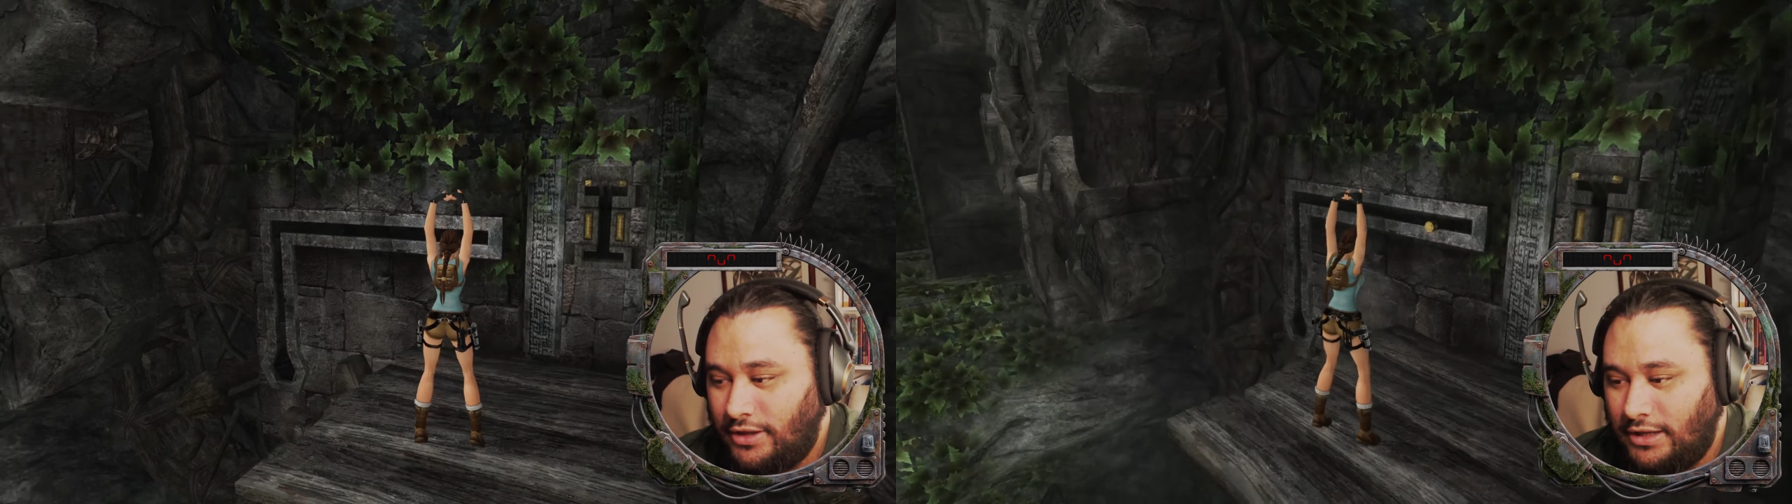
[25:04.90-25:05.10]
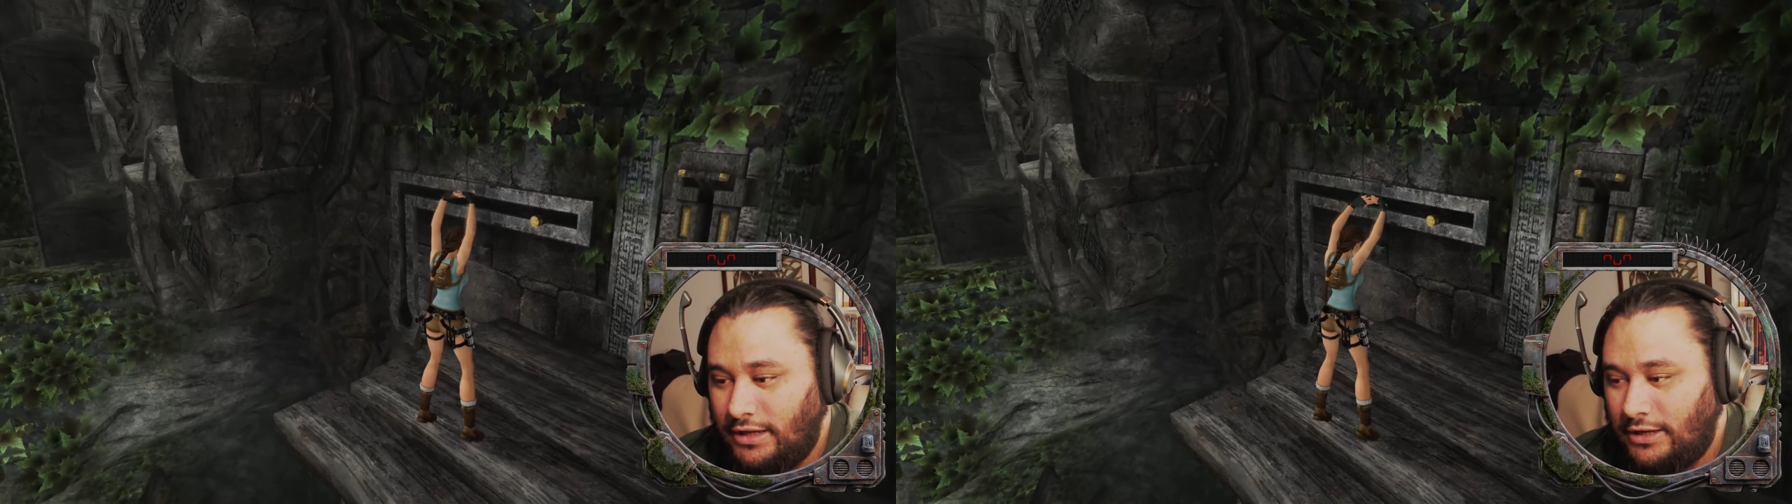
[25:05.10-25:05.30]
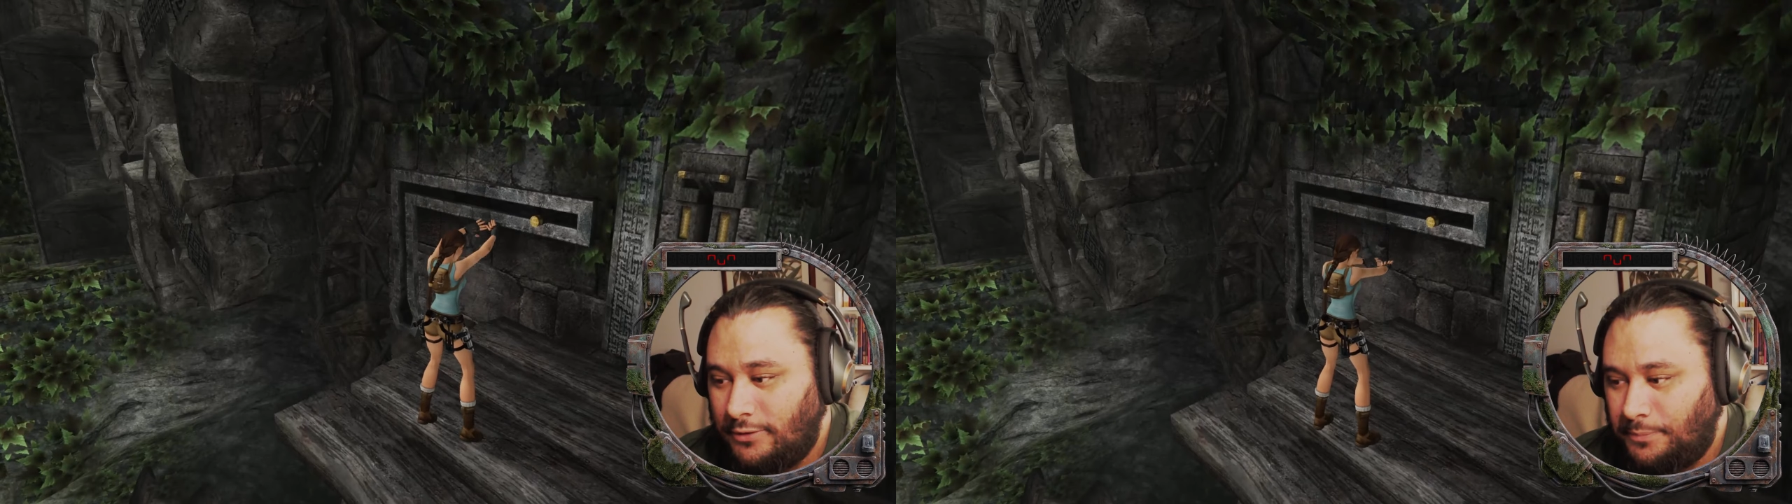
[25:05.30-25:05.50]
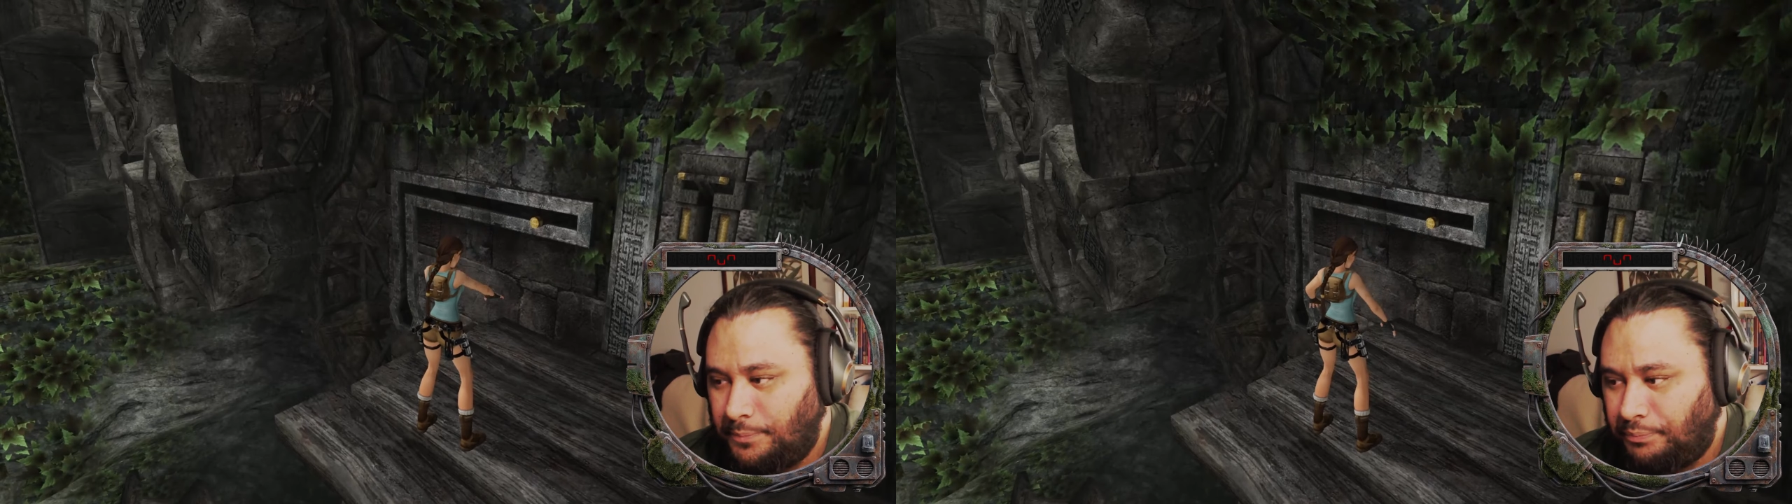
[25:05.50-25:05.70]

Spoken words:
the